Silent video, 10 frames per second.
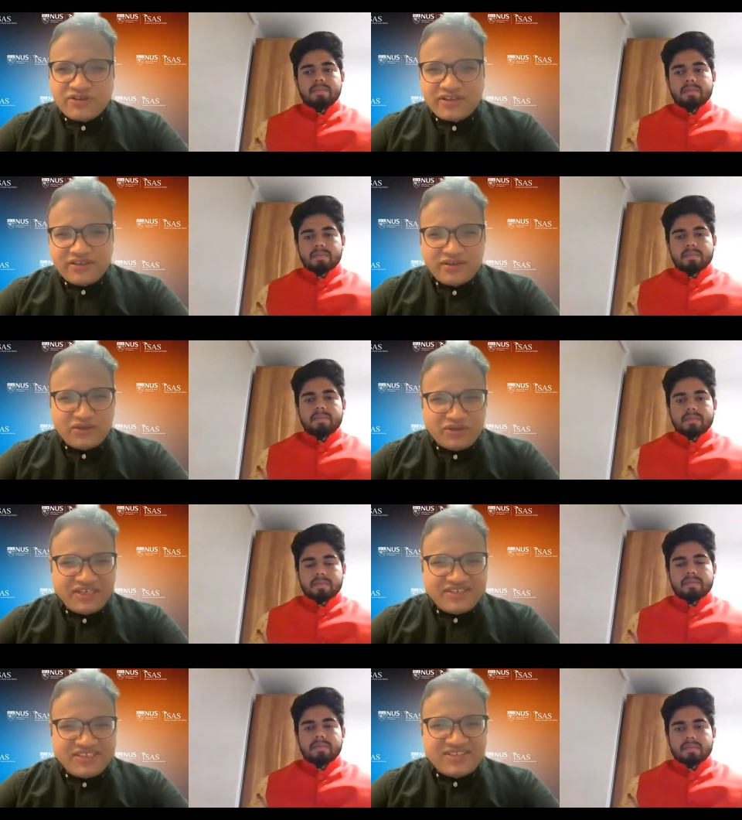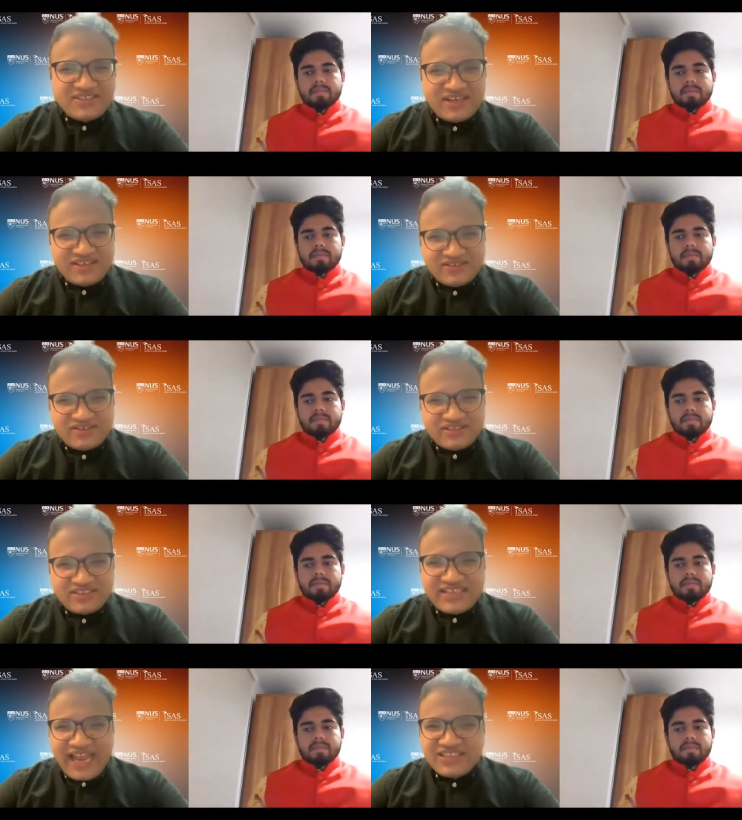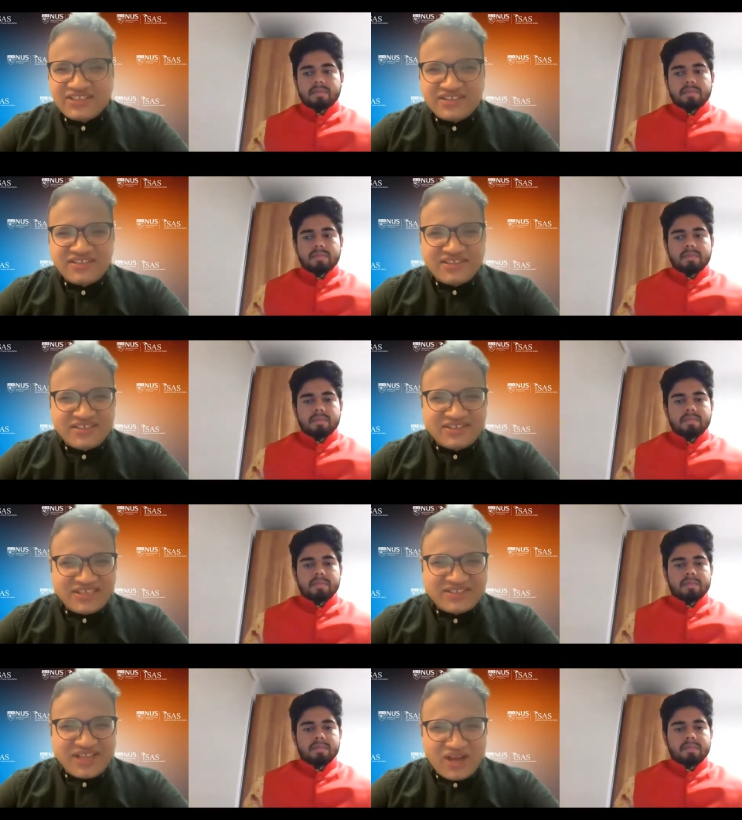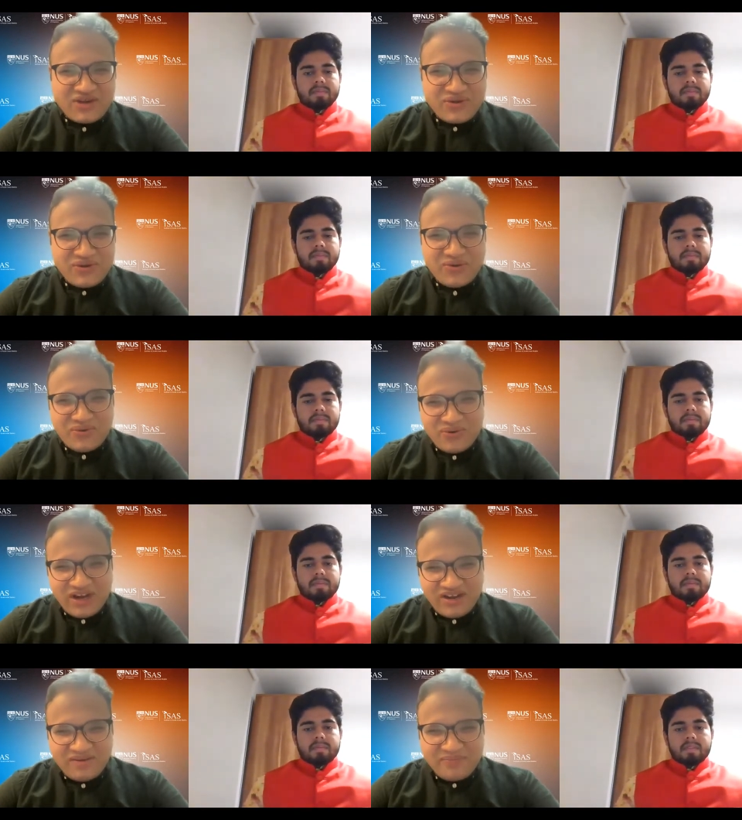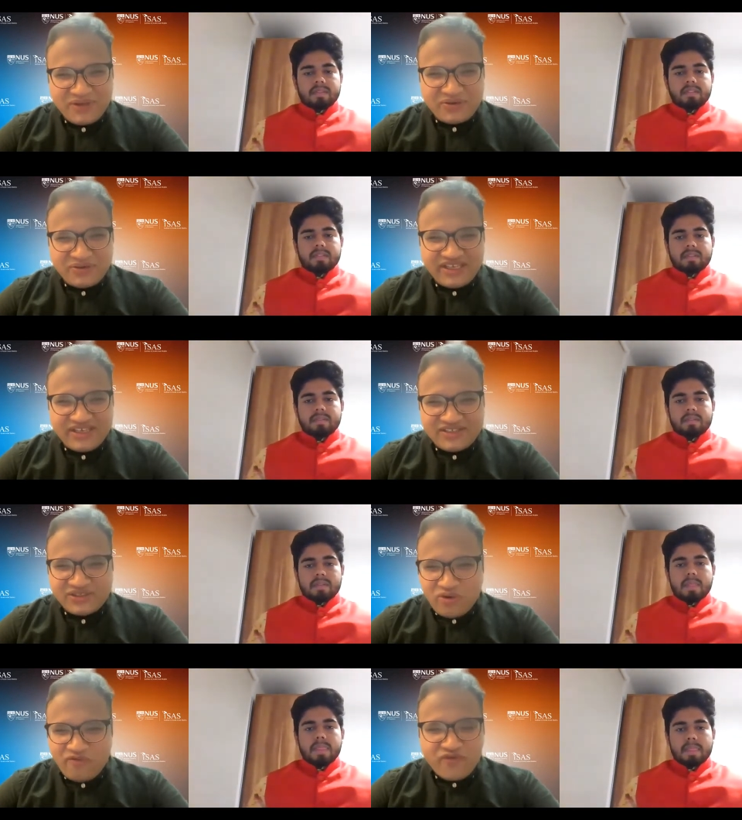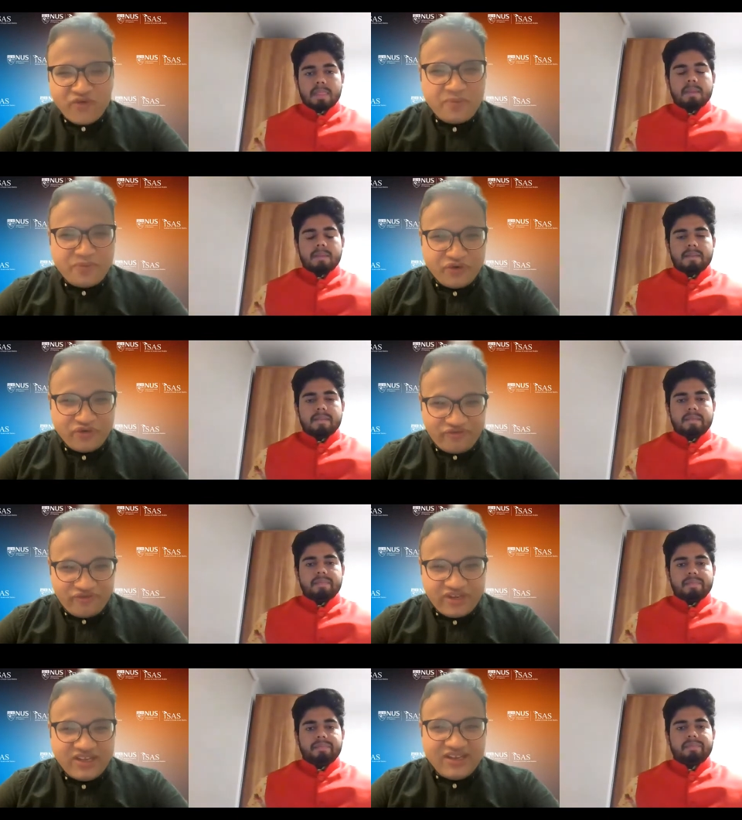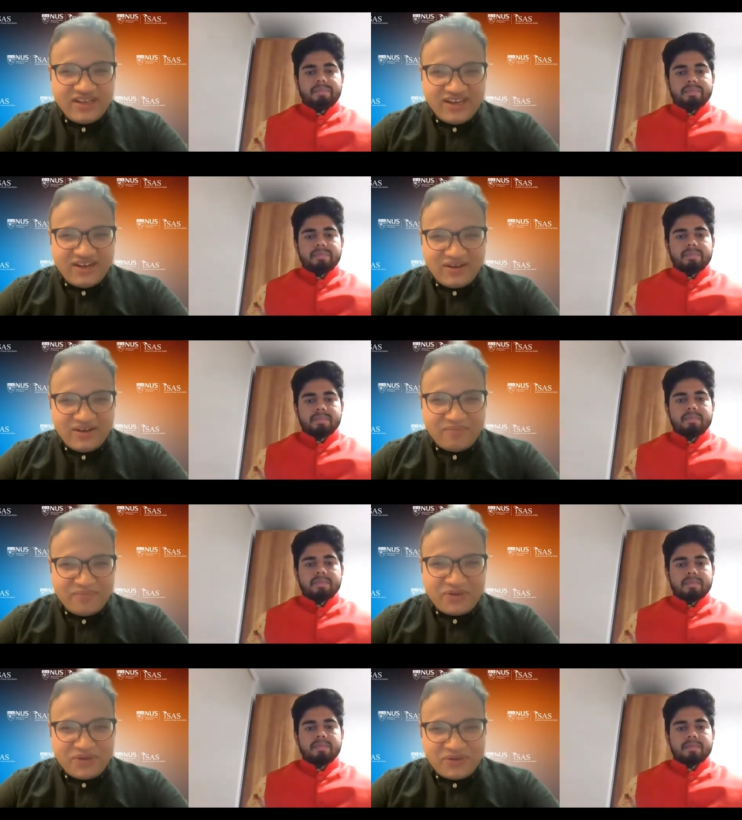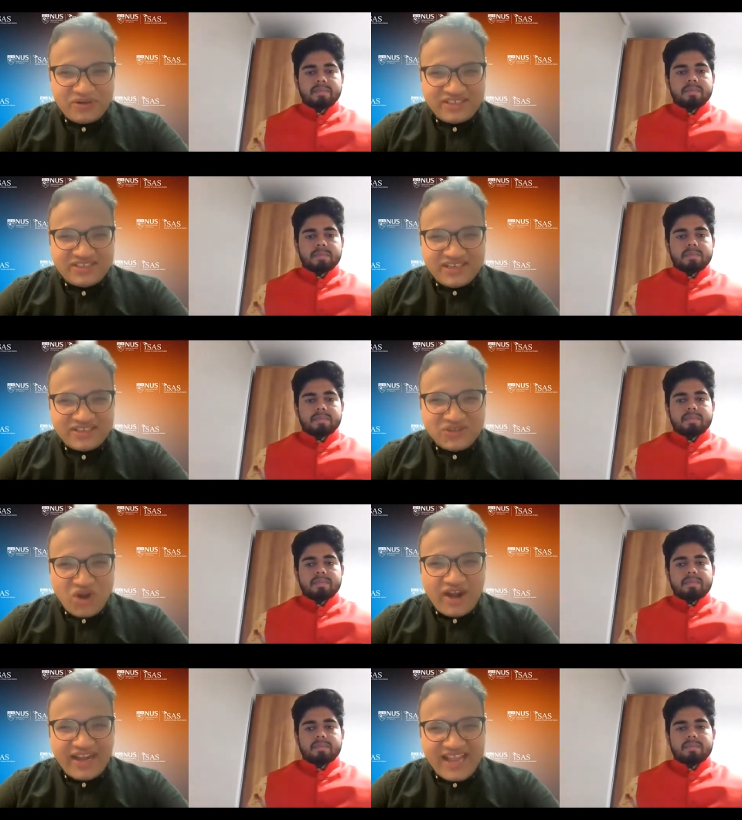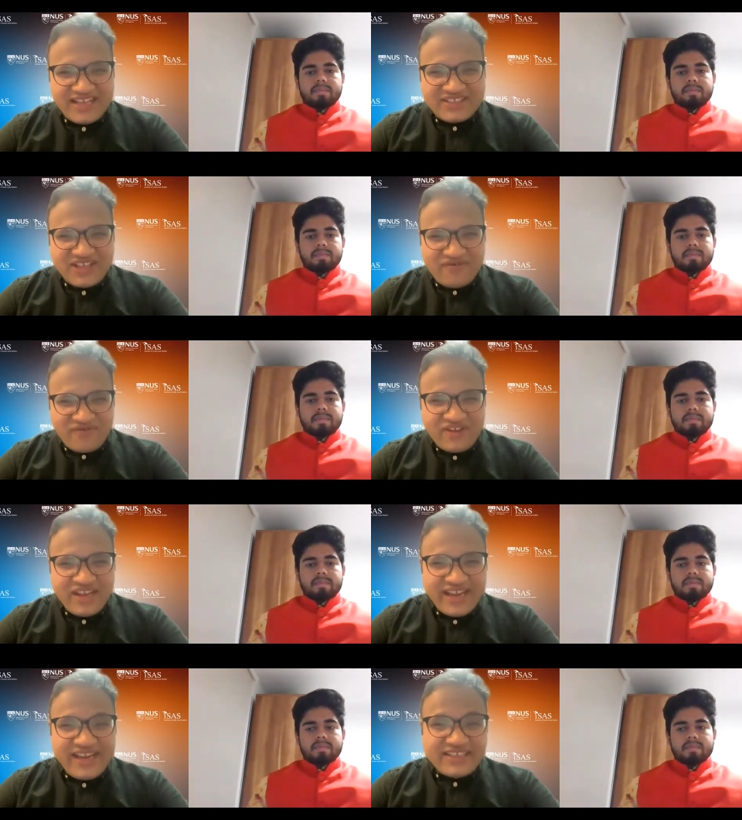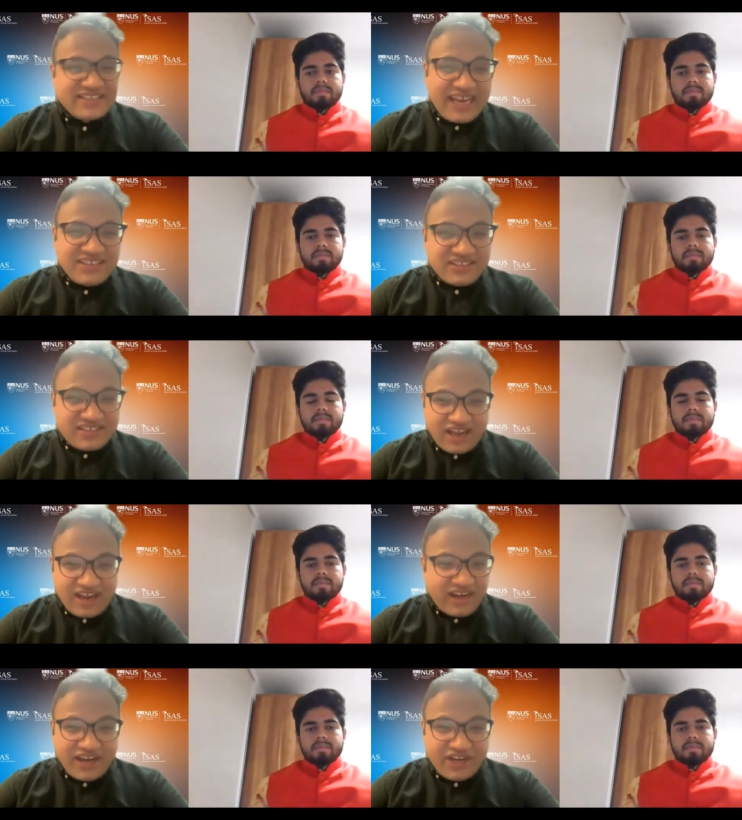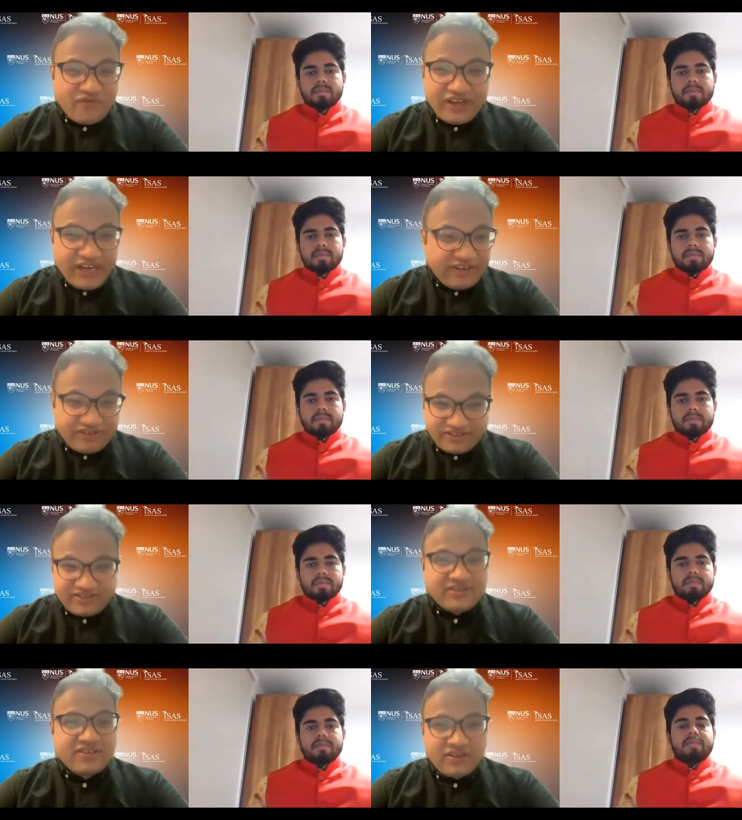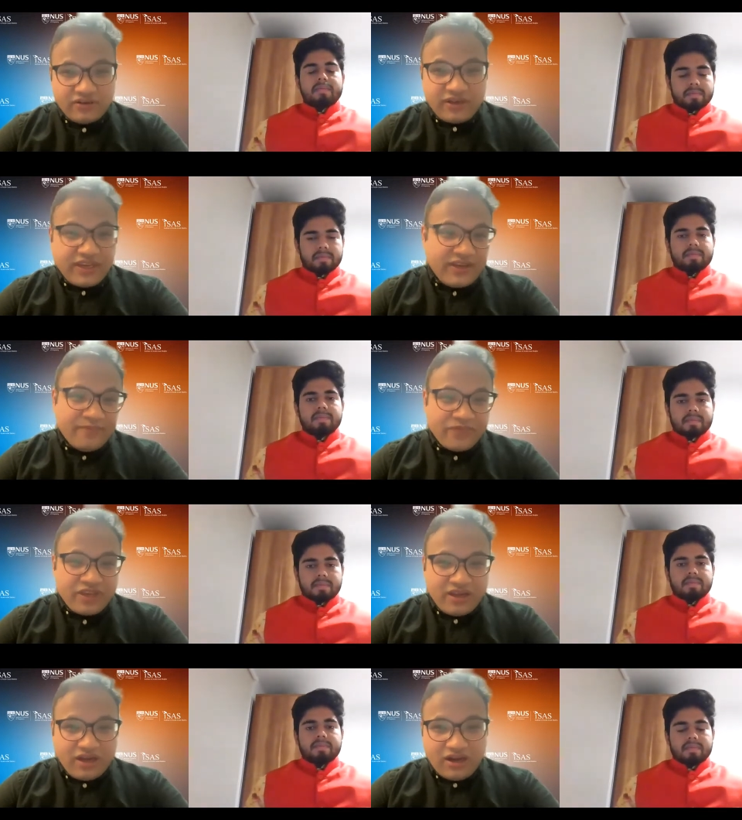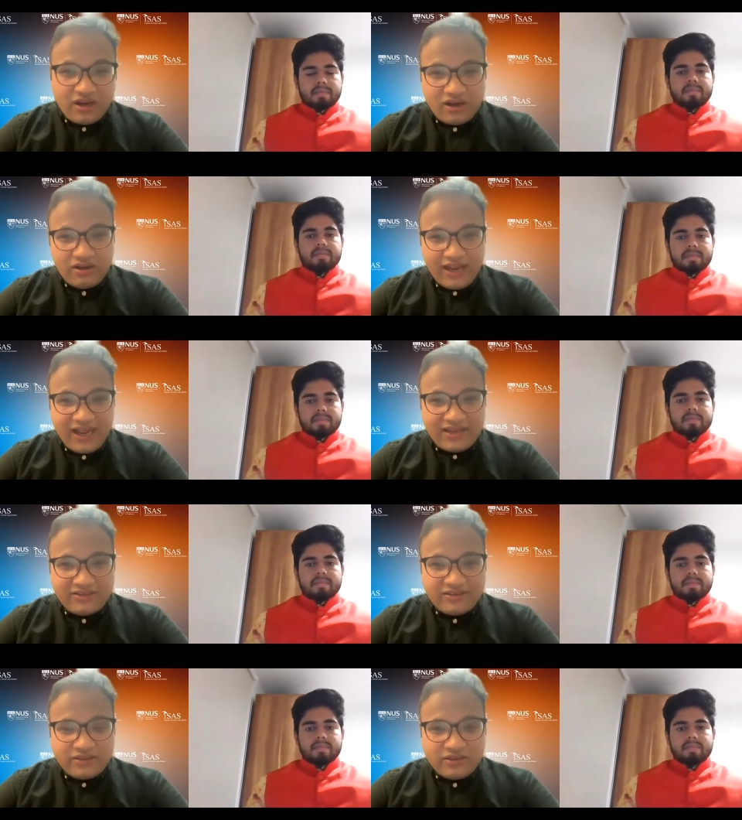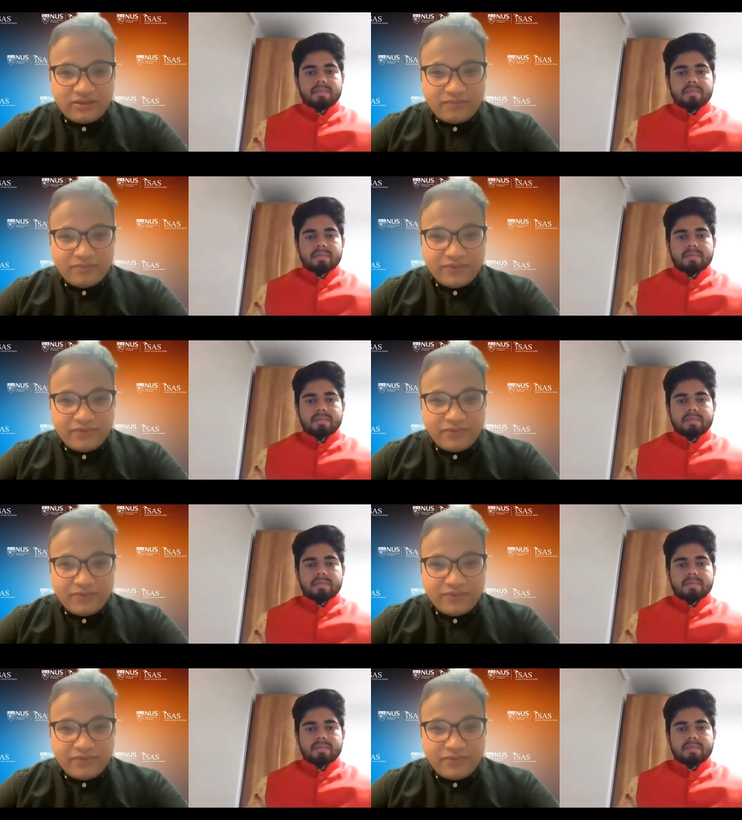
Speaker 1: look, you know, in a sense that sanctions, in a sense, are no, uh, you know, there is no foolproof. Uh, you know, it's it's not as if it sanctions are kind of a deterrence, okay? Uh, and uh,